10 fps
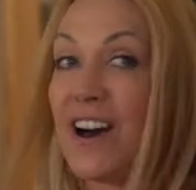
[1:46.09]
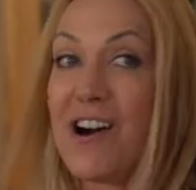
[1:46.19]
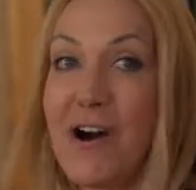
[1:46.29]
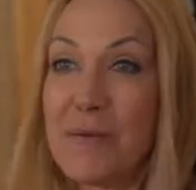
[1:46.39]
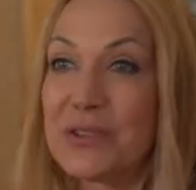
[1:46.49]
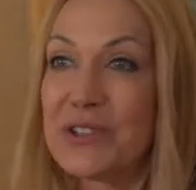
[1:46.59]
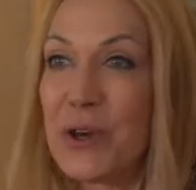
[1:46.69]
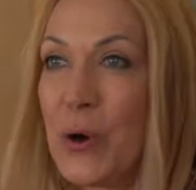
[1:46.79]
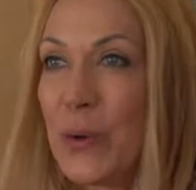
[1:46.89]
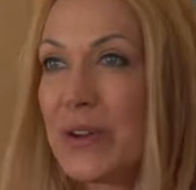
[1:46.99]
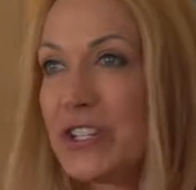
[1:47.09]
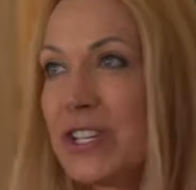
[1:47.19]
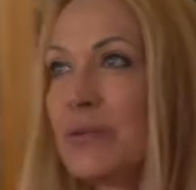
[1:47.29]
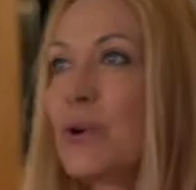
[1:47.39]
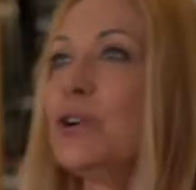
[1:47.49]
um, so
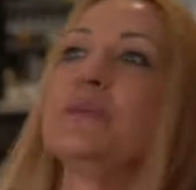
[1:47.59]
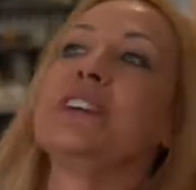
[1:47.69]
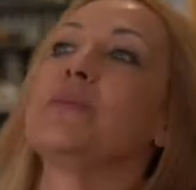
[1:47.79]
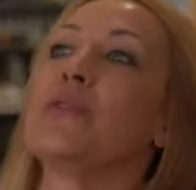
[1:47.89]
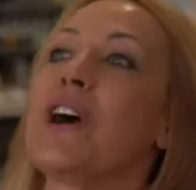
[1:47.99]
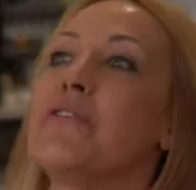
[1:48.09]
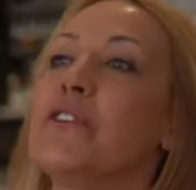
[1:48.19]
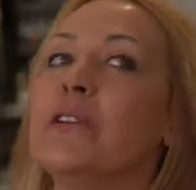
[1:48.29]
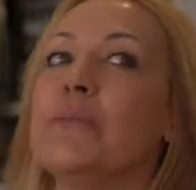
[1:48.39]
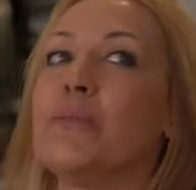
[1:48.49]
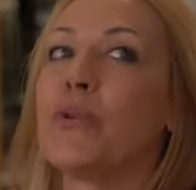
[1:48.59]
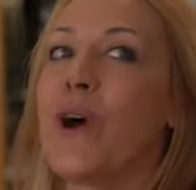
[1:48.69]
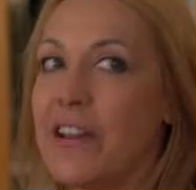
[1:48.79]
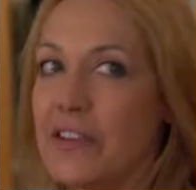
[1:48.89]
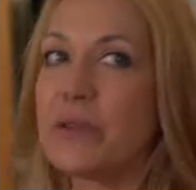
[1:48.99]
she enrolled me in a private
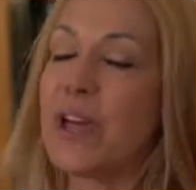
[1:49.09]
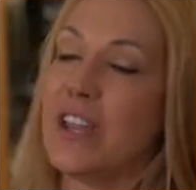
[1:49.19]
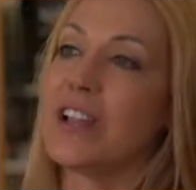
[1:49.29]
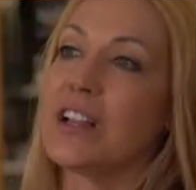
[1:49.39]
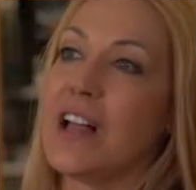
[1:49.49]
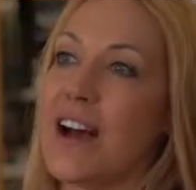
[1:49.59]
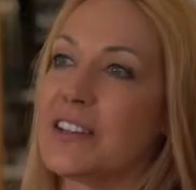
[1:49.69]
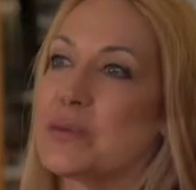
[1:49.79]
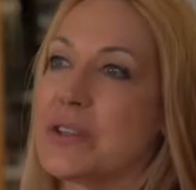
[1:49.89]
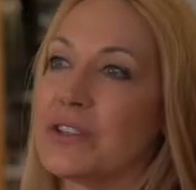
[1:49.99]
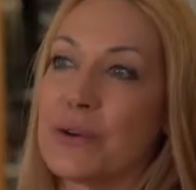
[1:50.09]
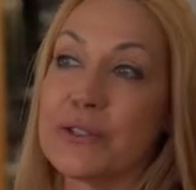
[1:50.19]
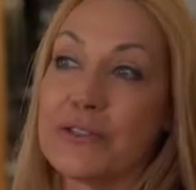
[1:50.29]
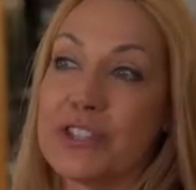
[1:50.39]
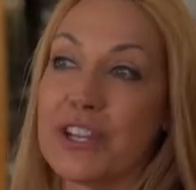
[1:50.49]
private painting class with
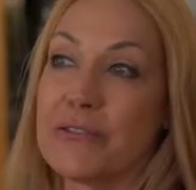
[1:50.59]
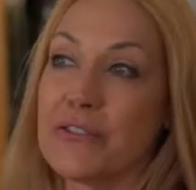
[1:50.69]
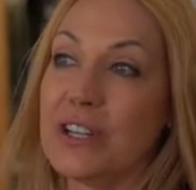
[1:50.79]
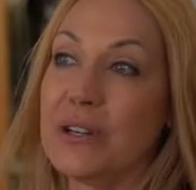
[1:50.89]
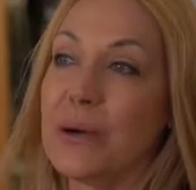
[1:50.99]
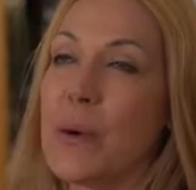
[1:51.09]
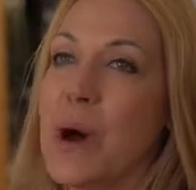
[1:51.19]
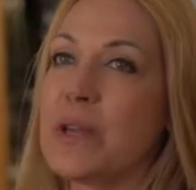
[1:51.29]
Joseph Gianfrido.